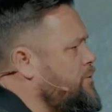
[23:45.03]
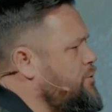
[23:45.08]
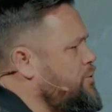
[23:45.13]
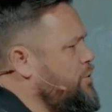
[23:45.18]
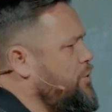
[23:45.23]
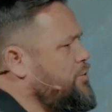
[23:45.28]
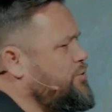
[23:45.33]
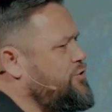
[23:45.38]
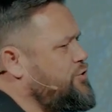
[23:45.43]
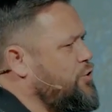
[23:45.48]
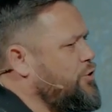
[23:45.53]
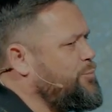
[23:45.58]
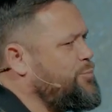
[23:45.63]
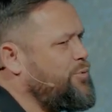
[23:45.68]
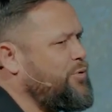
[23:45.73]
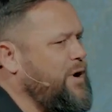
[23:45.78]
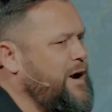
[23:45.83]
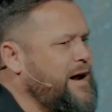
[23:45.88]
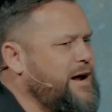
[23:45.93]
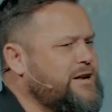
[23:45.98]
Use your
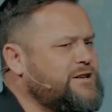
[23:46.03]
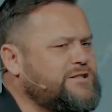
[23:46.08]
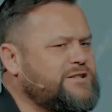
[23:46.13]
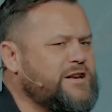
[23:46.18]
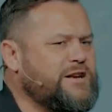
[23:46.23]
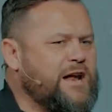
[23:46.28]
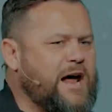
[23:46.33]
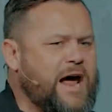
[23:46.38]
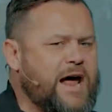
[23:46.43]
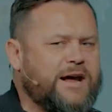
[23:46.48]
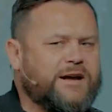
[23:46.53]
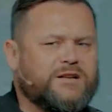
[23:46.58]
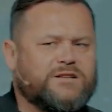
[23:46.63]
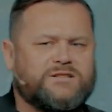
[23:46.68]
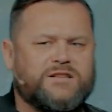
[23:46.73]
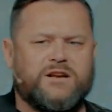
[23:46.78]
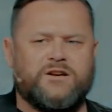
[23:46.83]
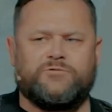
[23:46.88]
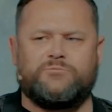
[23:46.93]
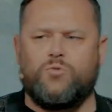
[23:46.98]
prayers today,
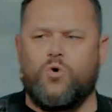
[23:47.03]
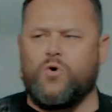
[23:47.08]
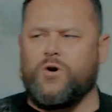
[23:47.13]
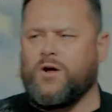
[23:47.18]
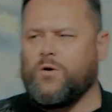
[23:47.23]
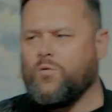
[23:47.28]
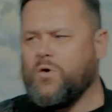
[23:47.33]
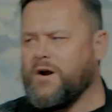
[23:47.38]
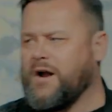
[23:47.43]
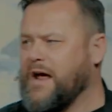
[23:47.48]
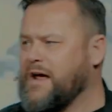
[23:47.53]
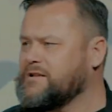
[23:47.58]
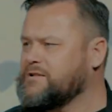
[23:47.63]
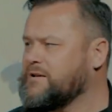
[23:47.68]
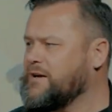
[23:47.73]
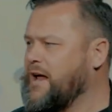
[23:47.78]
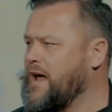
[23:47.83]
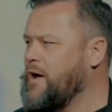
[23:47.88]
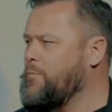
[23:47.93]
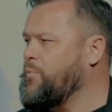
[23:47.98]
instead of mourning what
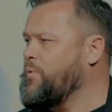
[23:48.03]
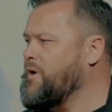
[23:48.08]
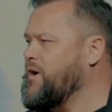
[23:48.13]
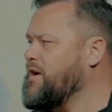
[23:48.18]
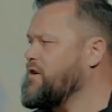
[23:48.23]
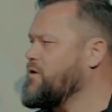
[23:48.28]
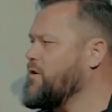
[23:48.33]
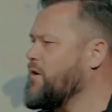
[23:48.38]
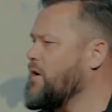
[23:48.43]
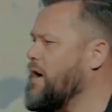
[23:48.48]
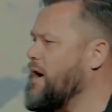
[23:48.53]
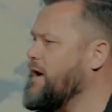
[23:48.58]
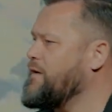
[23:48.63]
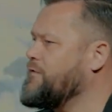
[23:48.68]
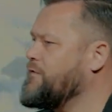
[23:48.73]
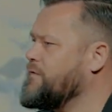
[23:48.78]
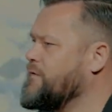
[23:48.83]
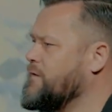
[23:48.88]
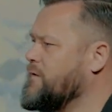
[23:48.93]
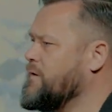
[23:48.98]
hasn't happened in your
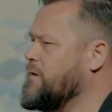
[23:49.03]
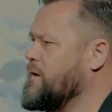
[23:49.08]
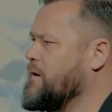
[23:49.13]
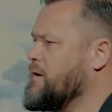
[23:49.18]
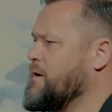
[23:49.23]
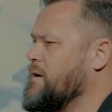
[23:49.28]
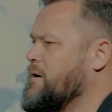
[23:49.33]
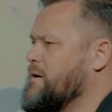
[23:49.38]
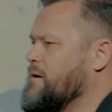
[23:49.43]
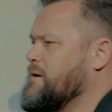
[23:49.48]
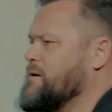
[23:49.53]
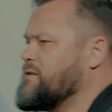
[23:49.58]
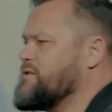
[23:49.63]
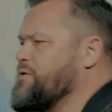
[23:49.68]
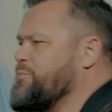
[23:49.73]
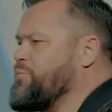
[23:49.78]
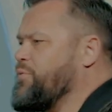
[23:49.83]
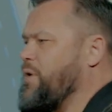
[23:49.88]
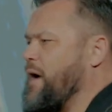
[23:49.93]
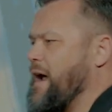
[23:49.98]
life,
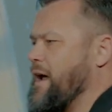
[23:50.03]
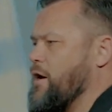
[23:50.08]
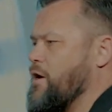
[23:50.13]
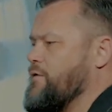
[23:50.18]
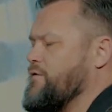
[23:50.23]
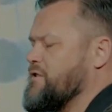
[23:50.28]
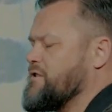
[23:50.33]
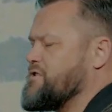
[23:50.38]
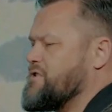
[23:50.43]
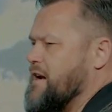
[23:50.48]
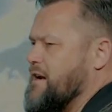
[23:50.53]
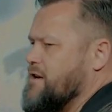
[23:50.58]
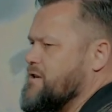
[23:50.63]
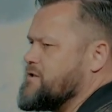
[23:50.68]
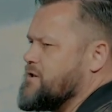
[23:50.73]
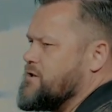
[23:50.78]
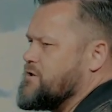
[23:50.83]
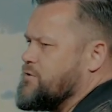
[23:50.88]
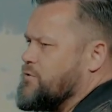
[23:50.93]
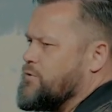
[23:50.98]
to pray over
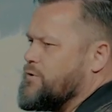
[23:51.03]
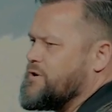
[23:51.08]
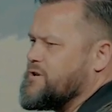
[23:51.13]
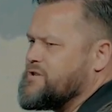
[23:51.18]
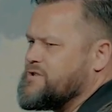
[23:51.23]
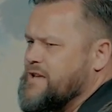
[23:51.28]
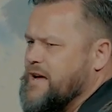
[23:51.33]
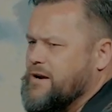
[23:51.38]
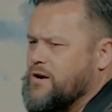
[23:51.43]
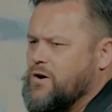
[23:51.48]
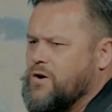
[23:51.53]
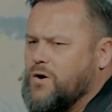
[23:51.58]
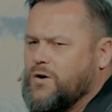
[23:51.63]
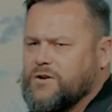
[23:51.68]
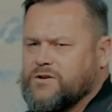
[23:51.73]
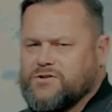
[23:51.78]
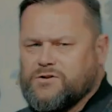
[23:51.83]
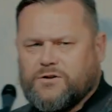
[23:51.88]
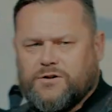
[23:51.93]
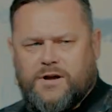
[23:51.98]
sons and daughters that
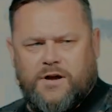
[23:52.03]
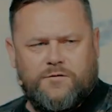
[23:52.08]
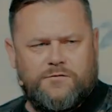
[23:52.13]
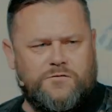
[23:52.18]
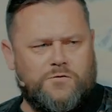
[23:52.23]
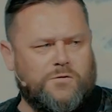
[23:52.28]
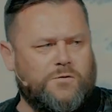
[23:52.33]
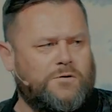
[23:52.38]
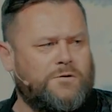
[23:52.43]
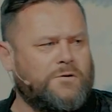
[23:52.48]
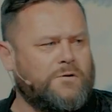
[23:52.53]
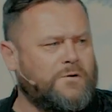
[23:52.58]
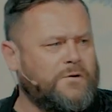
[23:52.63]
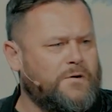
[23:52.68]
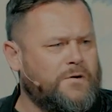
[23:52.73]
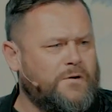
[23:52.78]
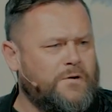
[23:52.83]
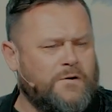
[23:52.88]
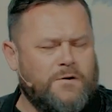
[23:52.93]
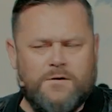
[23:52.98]
God is looking for.
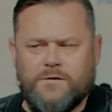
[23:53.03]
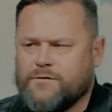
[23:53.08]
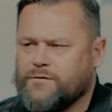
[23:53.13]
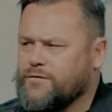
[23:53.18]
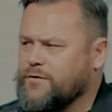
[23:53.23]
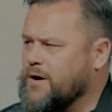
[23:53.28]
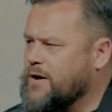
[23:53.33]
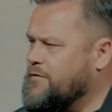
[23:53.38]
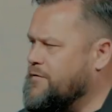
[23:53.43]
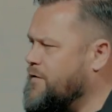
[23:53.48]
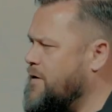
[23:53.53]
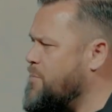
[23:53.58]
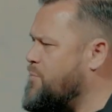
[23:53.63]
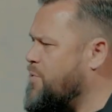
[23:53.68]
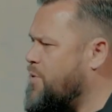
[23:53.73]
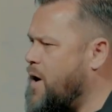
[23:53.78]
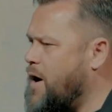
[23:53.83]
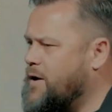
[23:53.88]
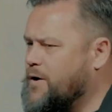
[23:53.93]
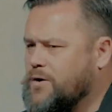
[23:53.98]
For every
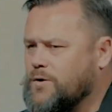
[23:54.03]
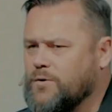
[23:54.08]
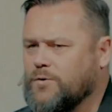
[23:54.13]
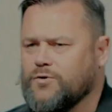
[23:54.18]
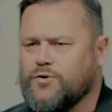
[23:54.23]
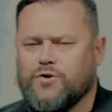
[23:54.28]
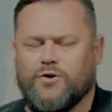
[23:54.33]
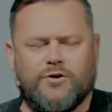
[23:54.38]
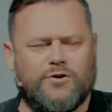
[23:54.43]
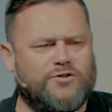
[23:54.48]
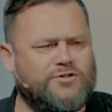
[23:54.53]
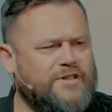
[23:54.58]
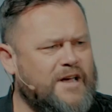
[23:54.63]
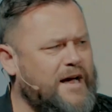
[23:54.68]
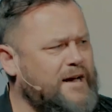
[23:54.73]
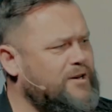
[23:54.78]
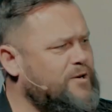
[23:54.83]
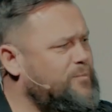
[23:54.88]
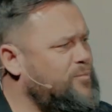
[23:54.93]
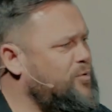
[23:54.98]
prodigal, you can
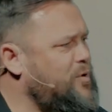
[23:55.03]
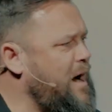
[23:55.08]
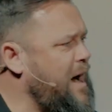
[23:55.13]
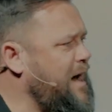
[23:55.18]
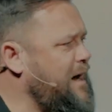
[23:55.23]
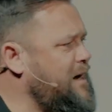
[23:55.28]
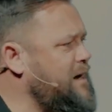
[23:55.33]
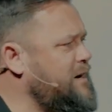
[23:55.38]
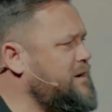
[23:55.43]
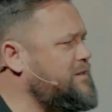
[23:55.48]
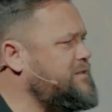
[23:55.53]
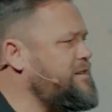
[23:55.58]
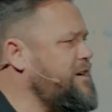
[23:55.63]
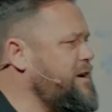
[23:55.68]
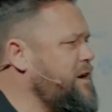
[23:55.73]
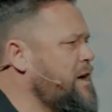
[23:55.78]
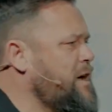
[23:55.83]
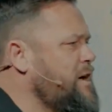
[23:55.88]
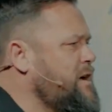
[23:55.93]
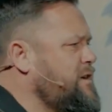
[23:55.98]
start to pray and
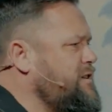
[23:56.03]
intercede.